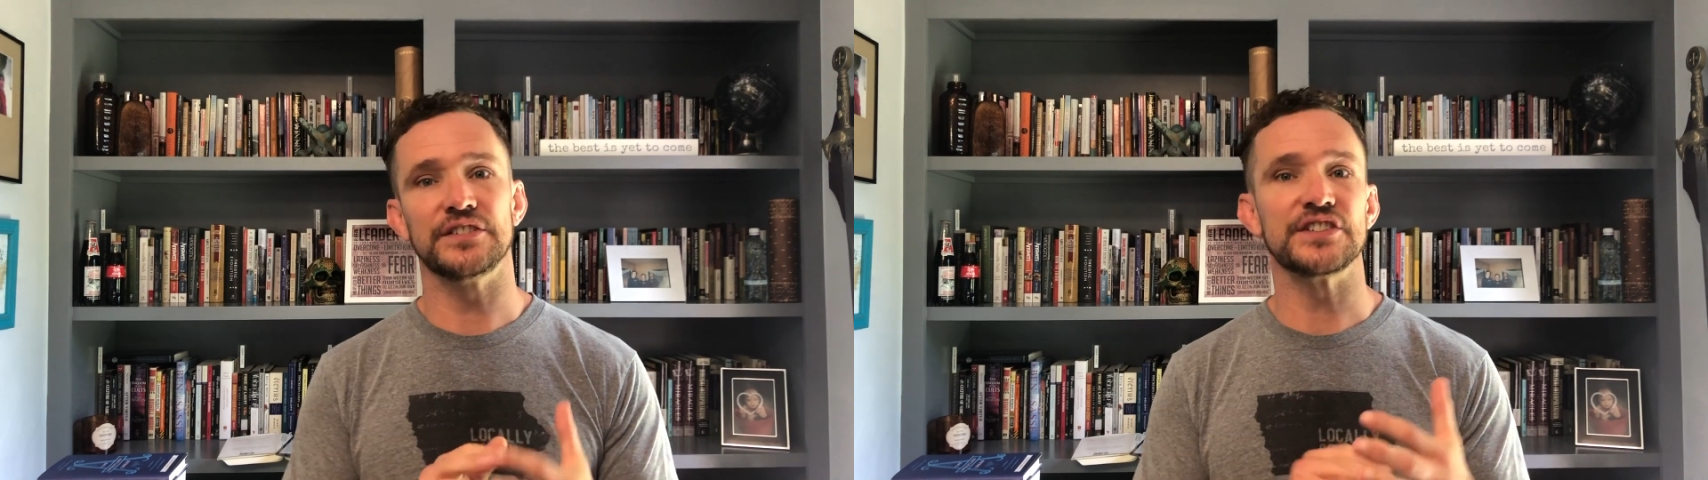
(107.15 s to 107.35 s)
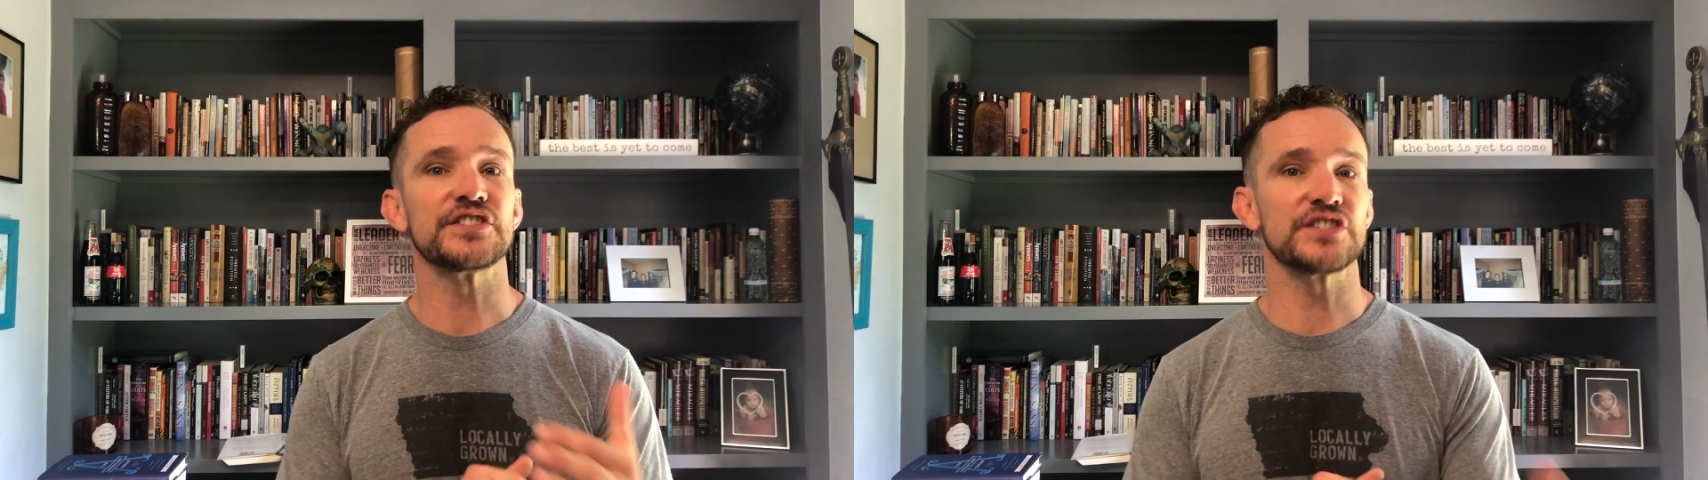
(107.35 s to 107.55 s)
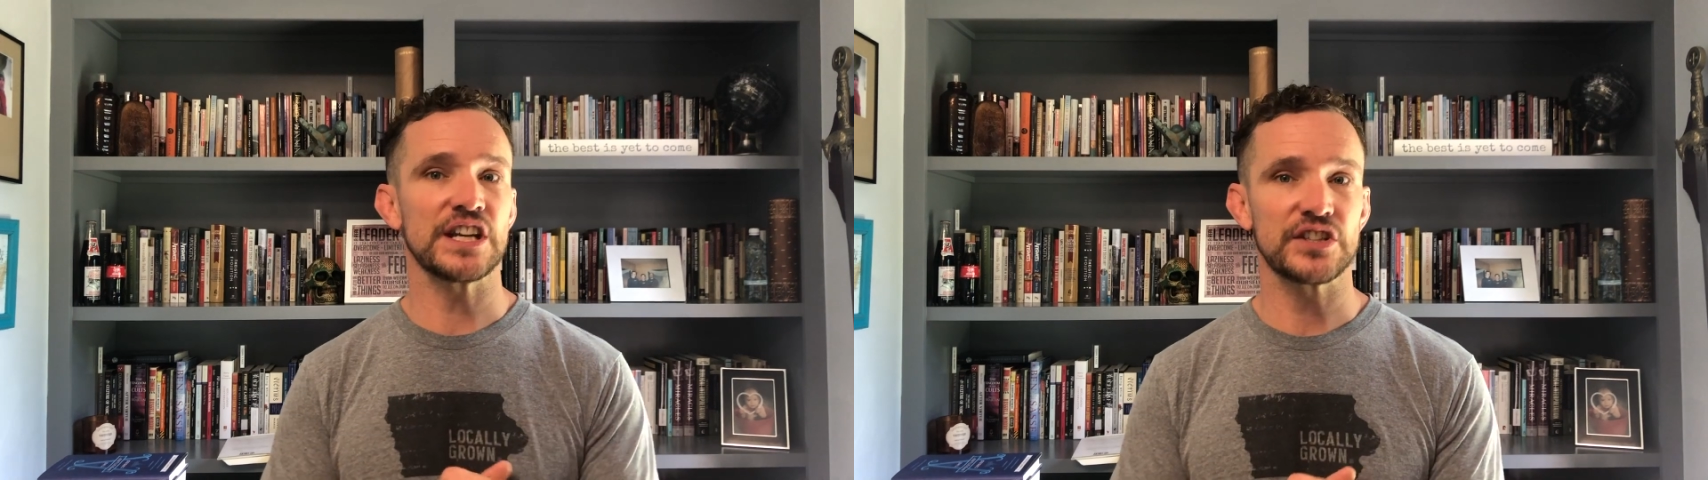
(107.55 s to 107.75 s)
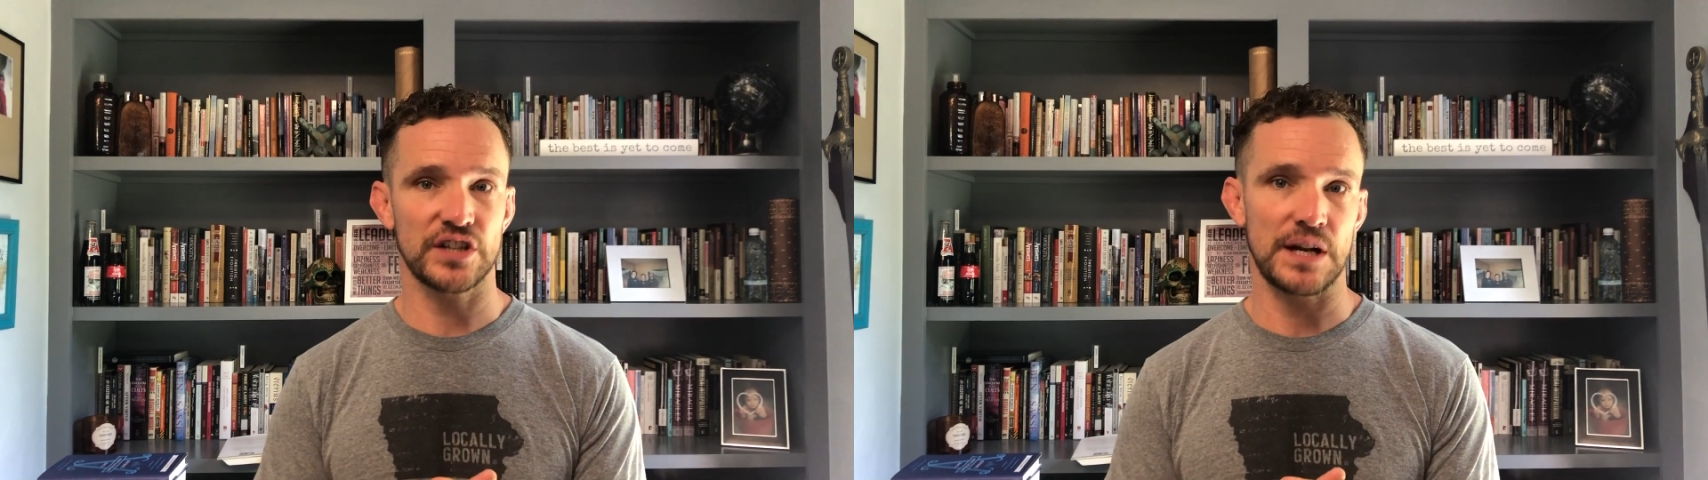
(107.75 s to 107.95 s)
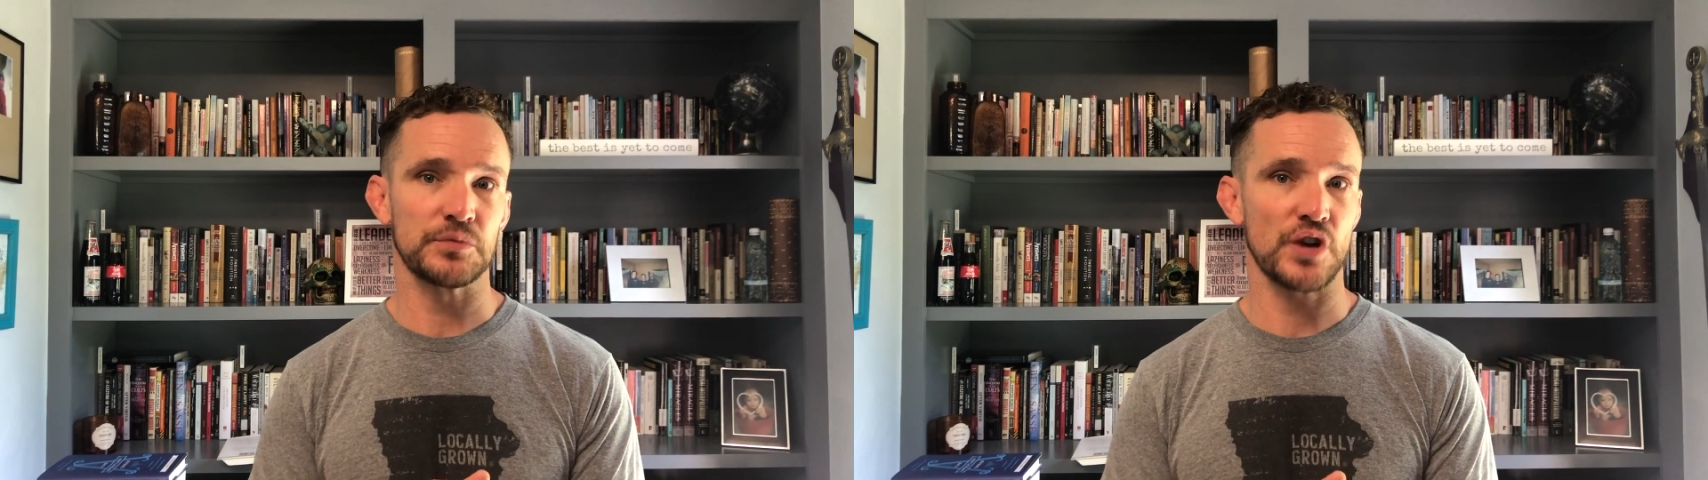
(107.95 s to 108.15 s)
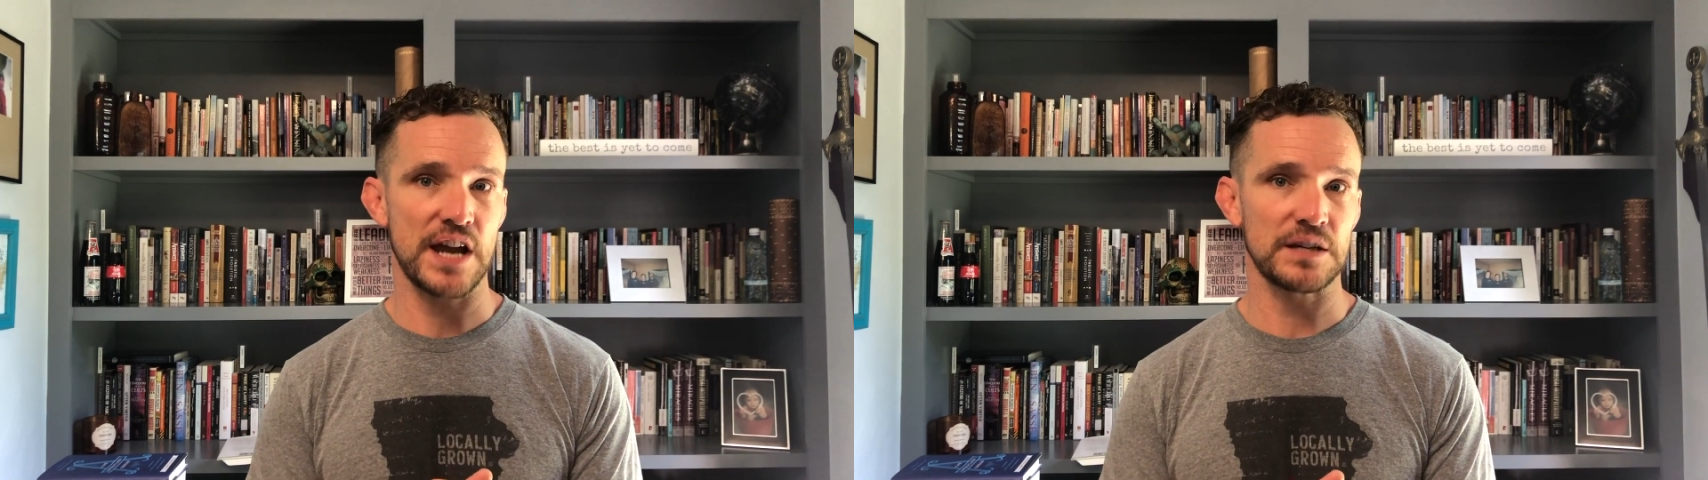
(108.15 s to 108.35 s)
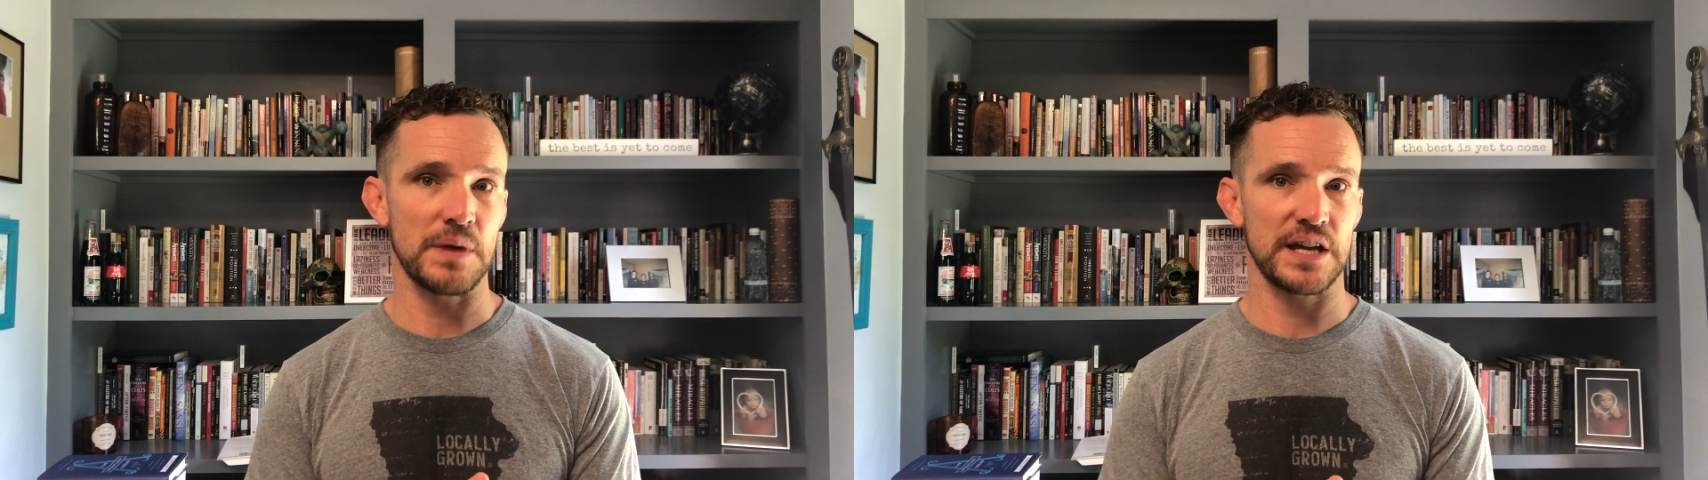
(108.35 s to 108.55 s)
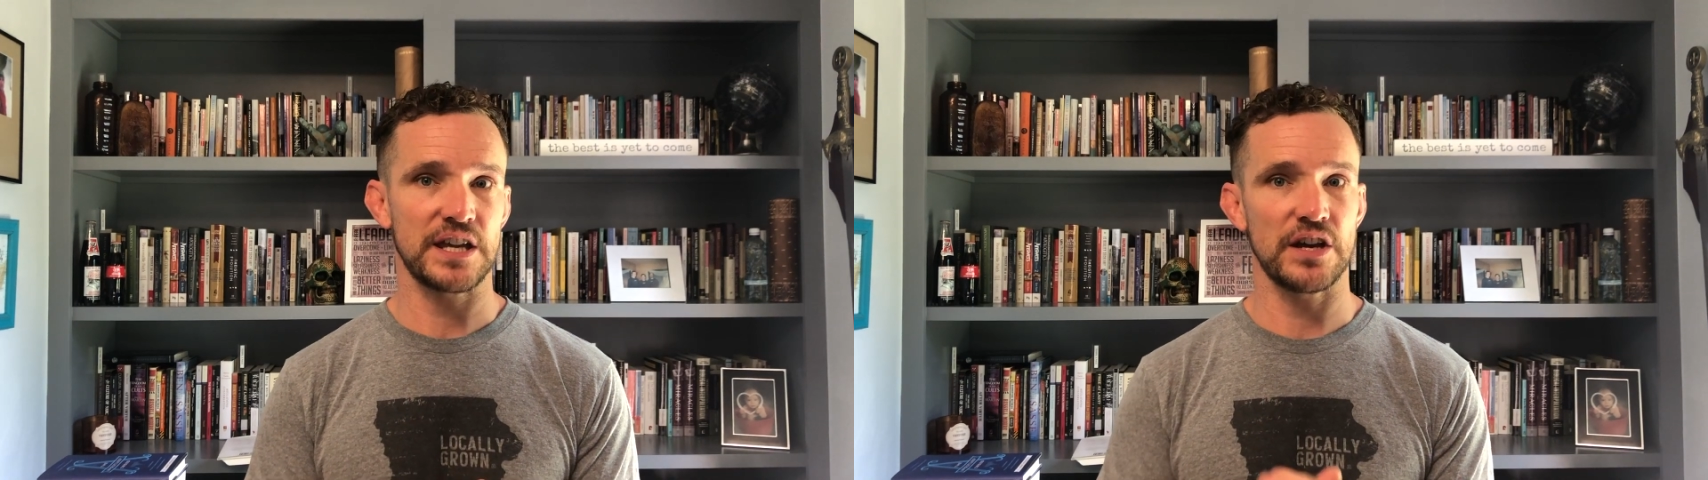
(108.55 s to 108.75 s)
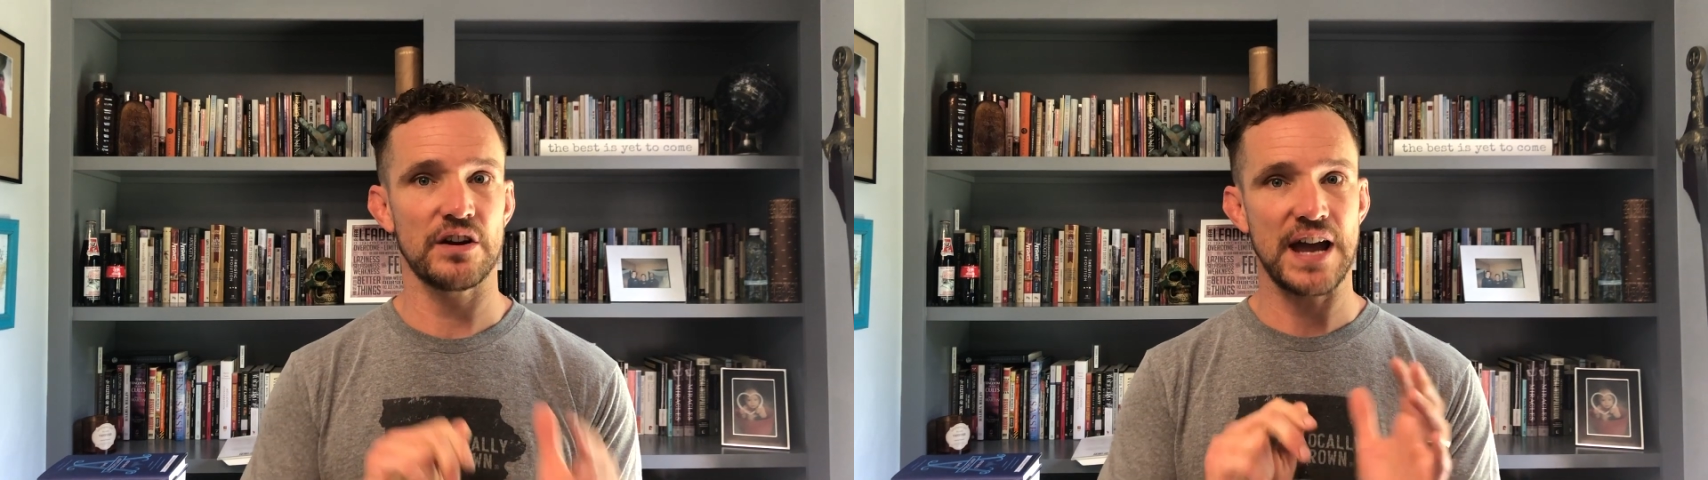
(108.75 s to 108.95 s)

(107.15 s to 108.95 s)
distinction I'm trying to make here